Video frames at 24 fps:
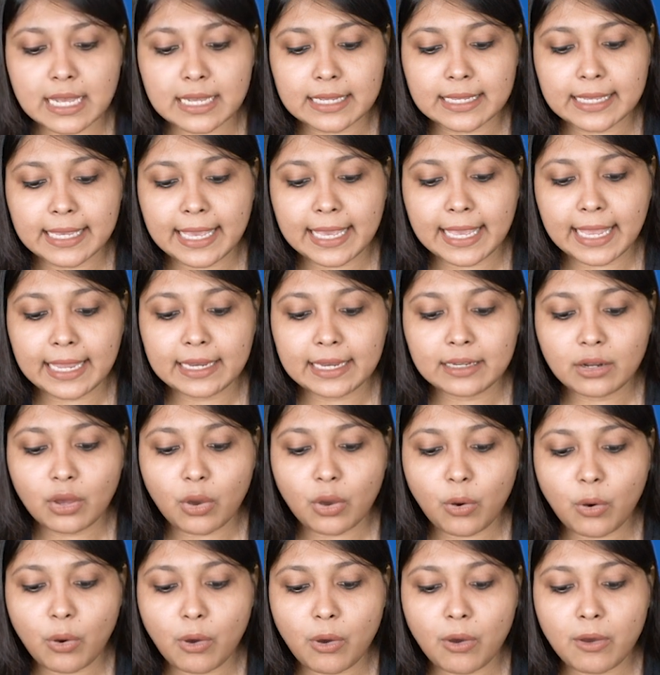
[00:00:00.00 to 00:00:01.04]
Again,
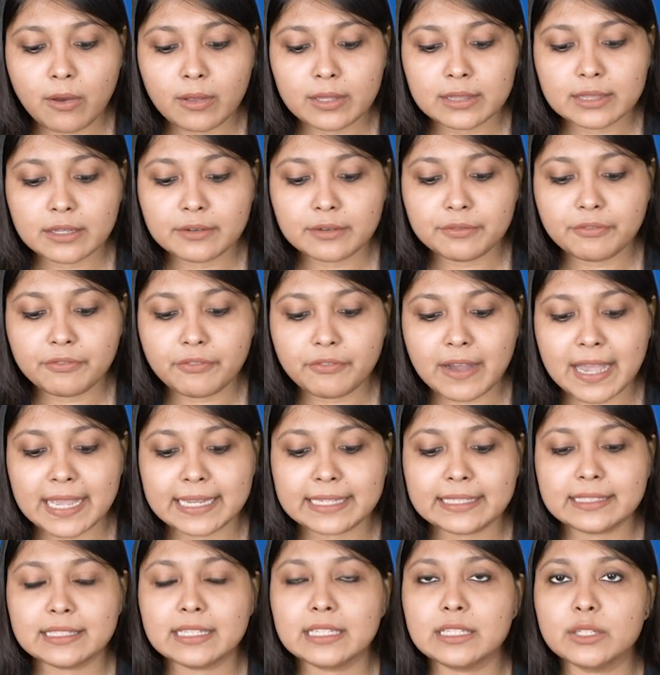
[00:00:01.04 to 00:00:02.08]
all the
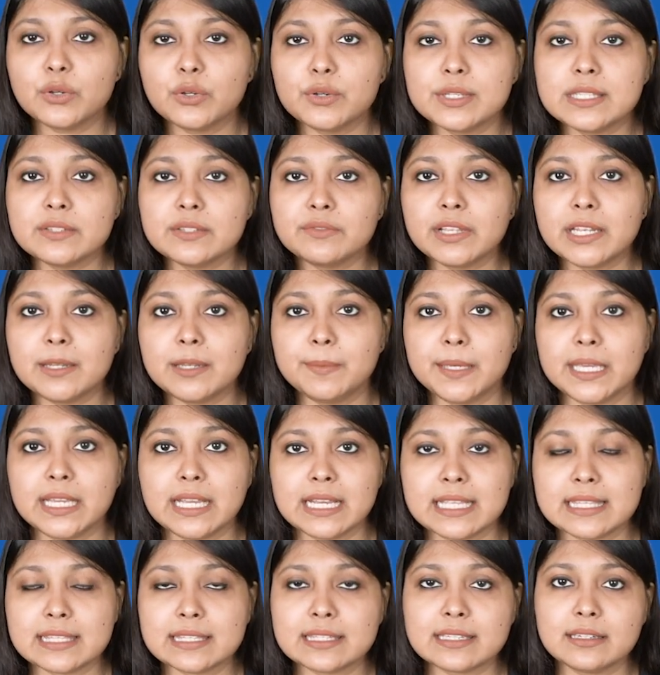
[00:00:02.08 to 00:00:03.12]
final goods will be
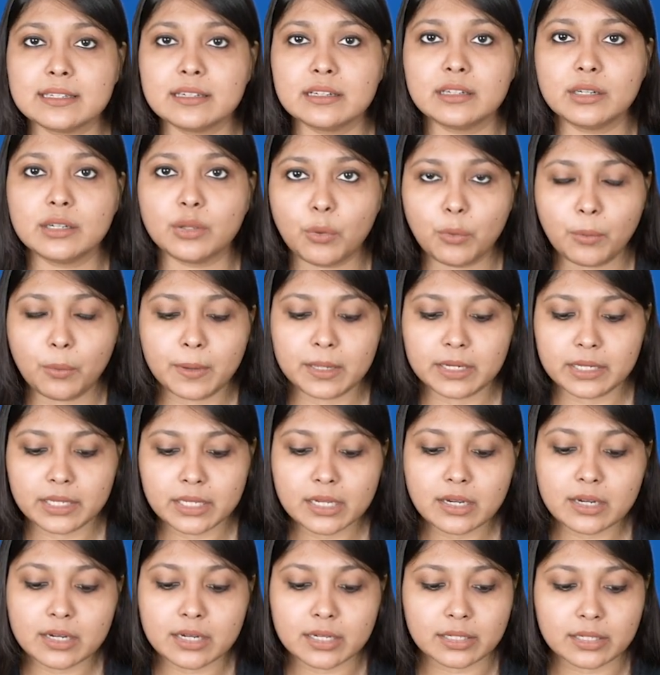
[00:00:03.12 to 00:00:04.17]
considered over
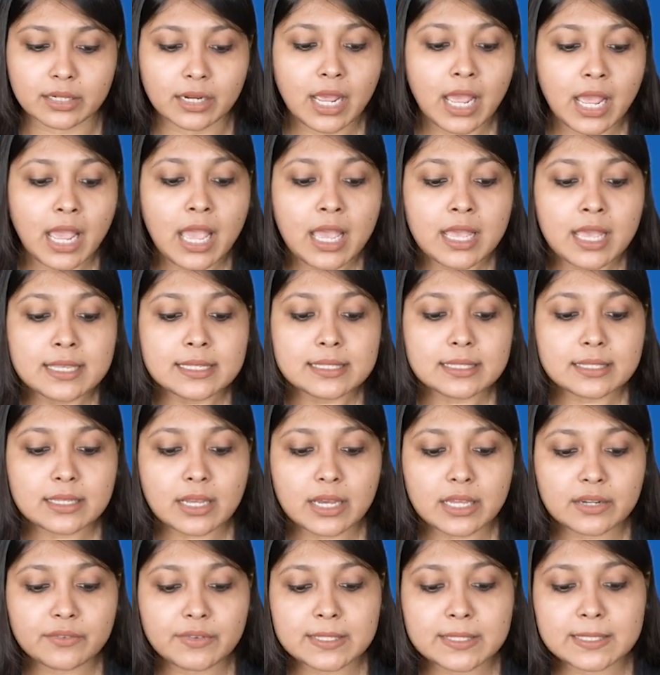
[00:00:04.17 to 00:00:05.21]
here.
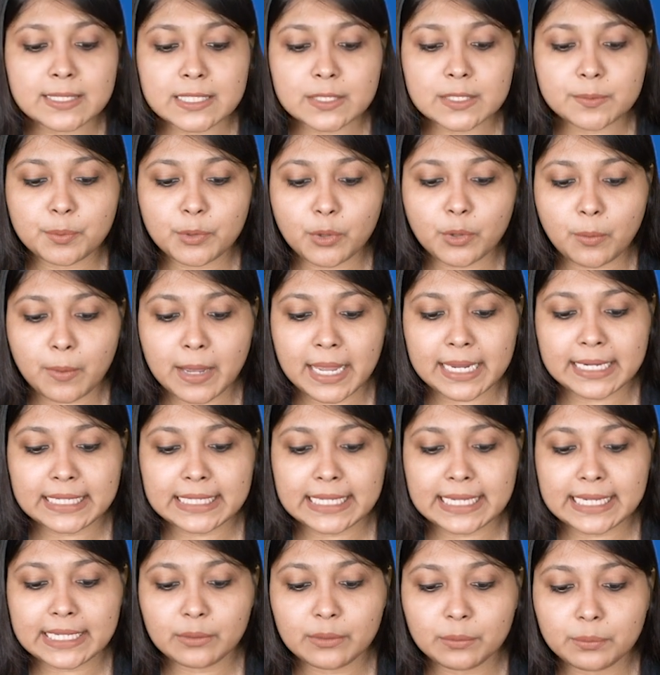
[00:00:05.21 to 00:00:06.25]
Services
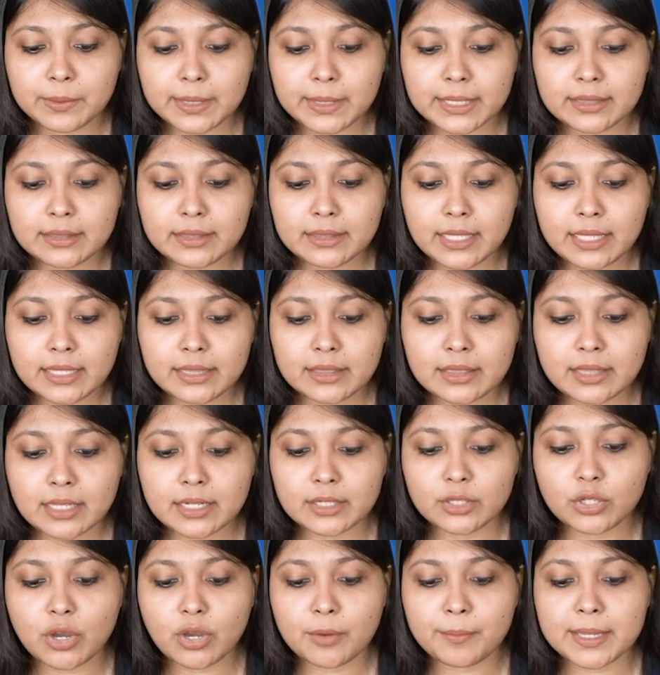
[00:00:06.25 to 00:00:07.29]
provided within
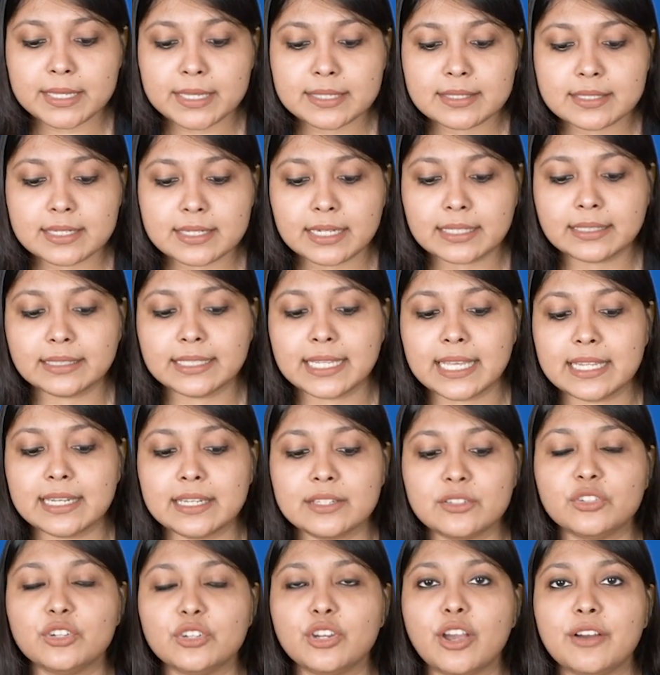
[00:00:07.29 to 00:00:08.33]
the domestic
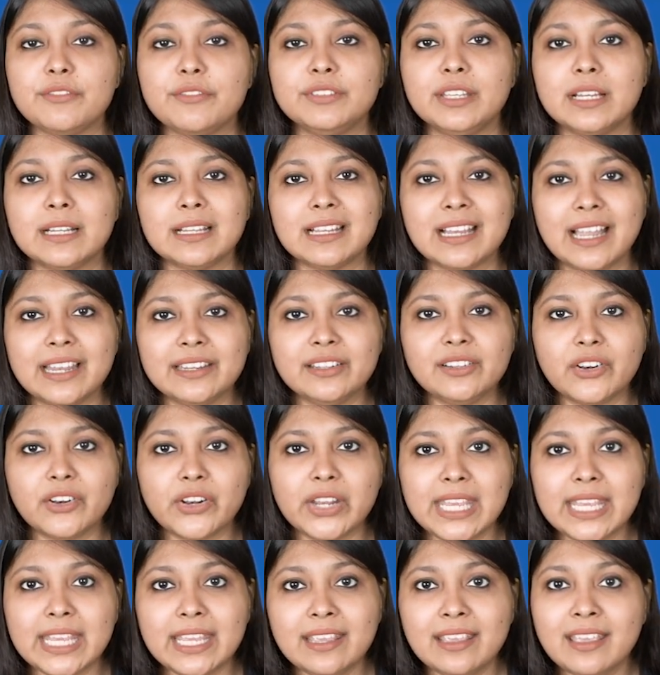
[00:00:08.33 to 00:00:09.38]
territory of the
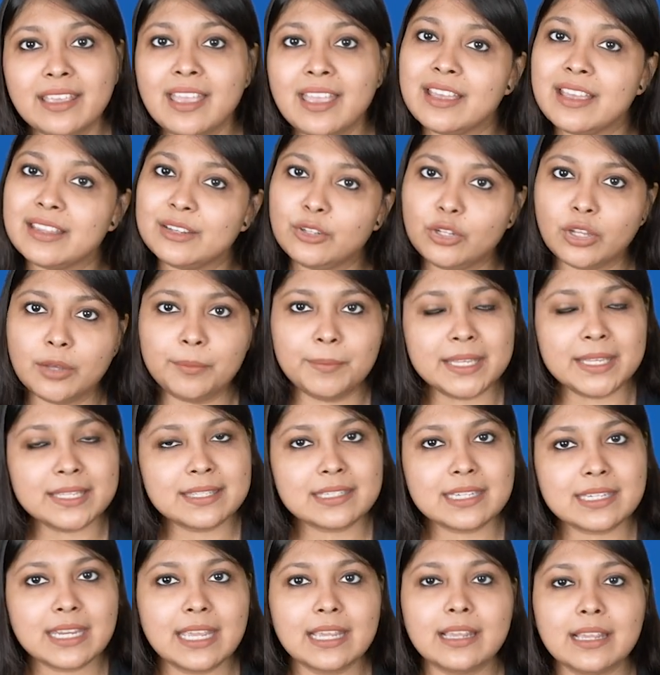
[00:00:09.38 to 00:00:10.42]
country.
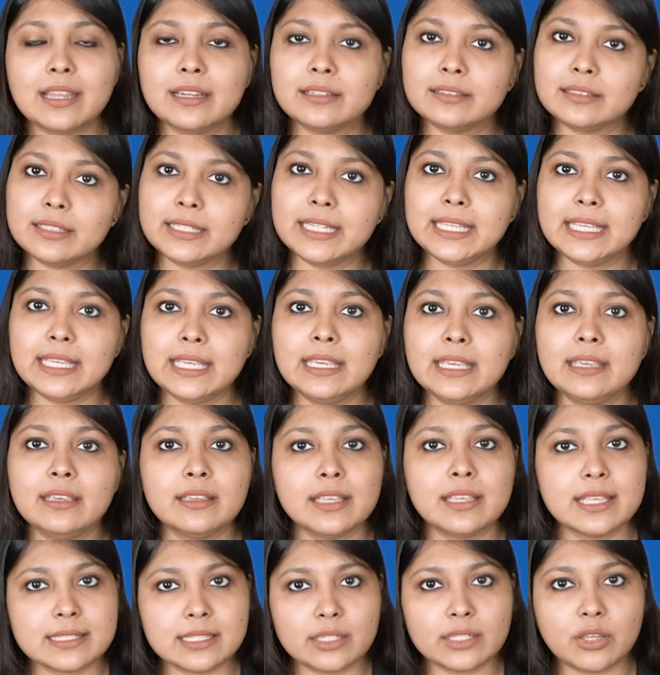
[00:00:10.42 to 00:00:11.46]
Domestic, D
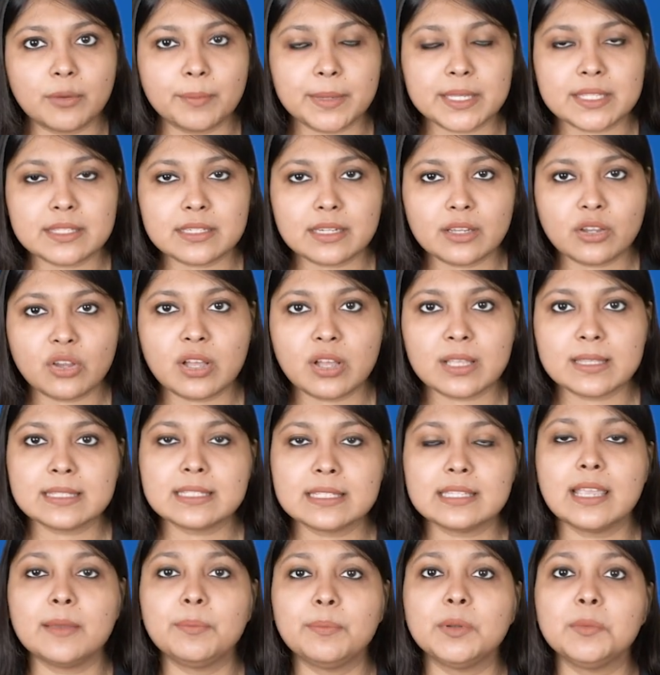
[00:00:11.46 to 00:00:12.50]
is a domestic
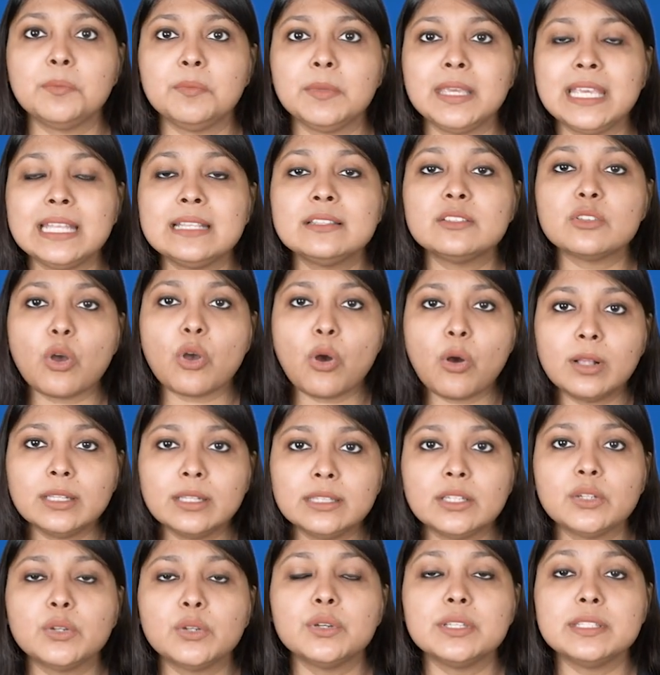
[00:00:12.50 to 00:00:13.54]
concept, means
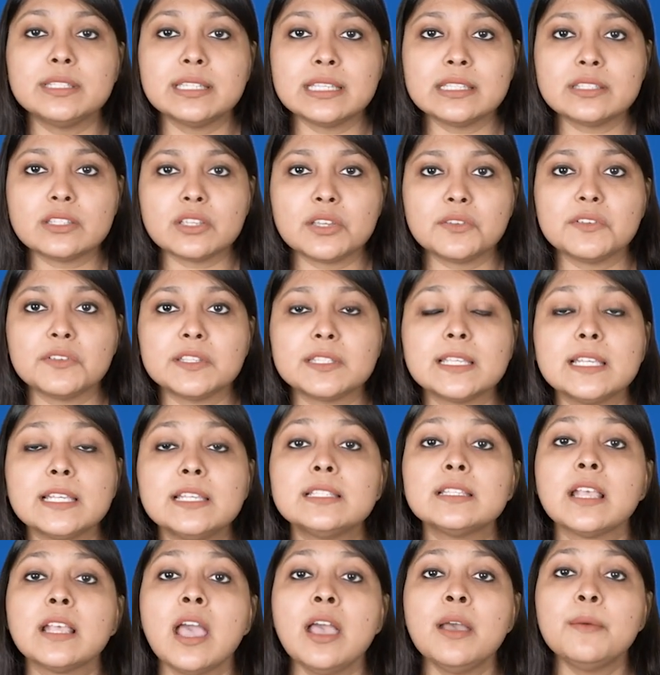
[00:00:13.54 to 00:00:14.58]
all the goods and
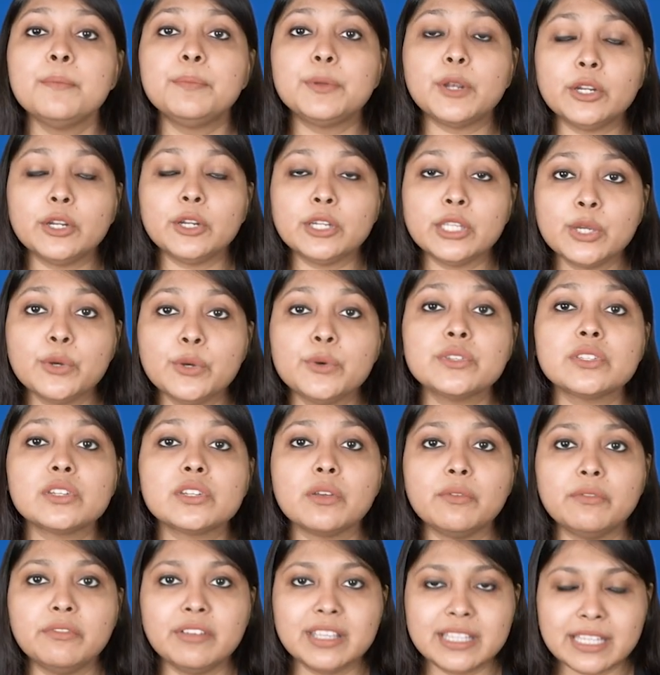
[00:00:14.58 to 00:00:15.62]
services produced
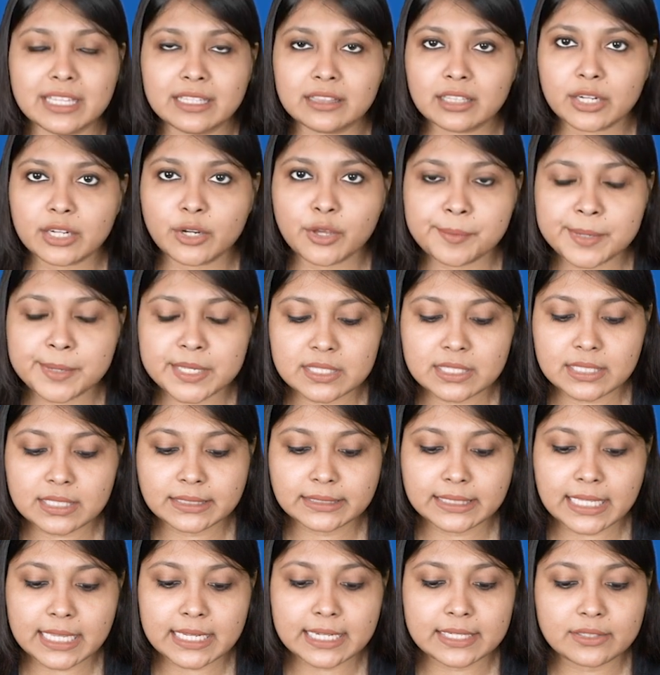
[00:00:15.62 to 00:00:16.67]
within the
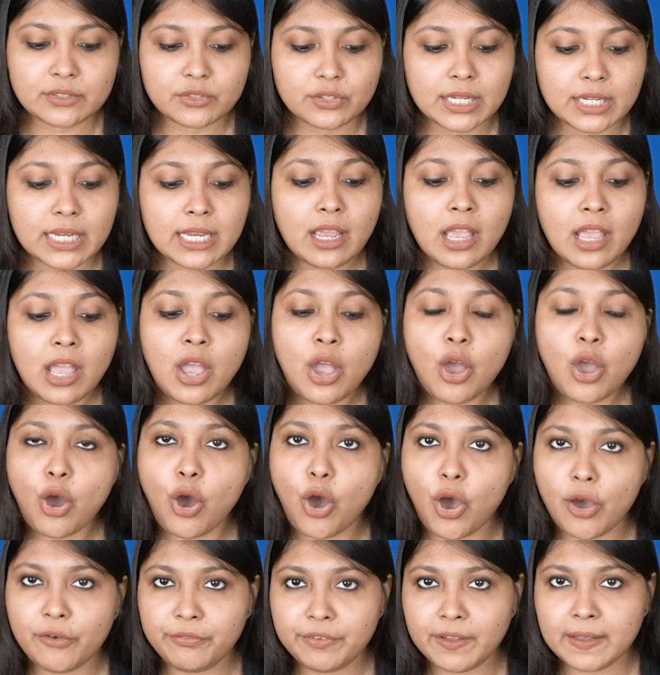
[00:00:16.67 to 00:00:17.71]
domestic territory
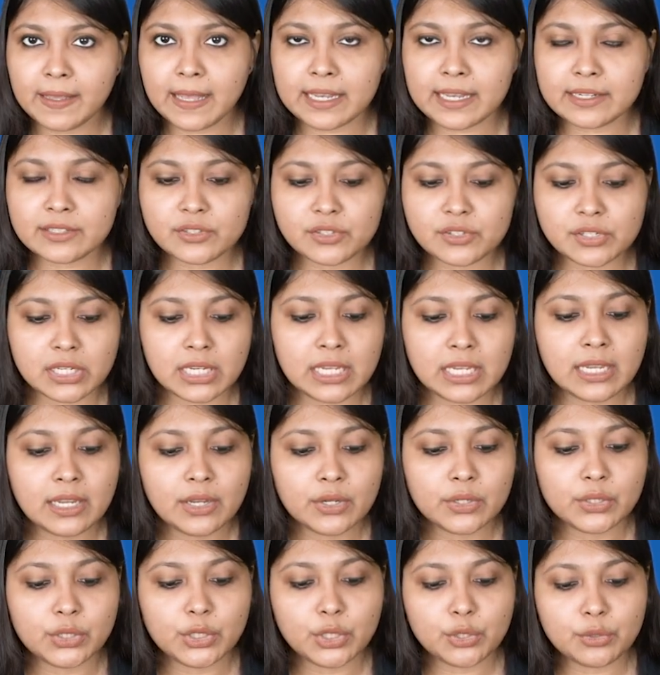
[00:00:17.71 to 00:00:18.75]
of a country
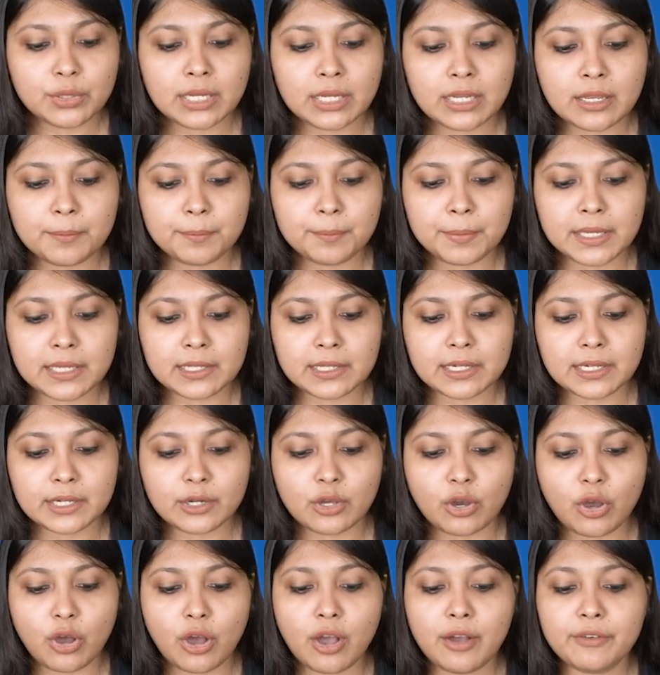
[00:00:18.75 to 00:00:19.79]
during a period
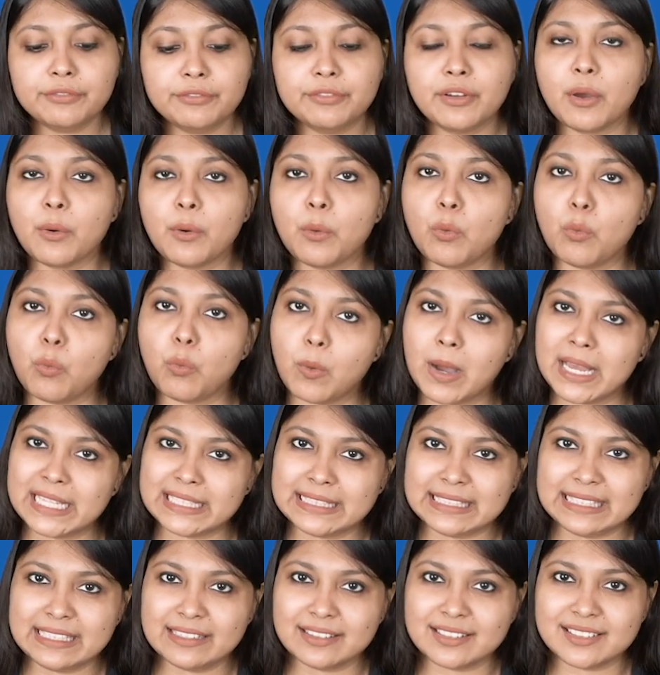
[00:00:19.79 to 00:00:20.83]
of
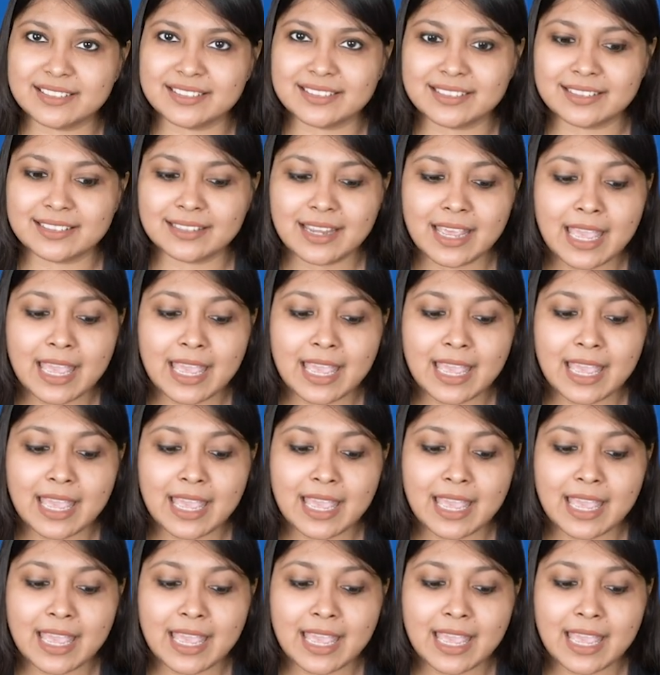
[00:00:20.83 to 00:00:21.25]
one year.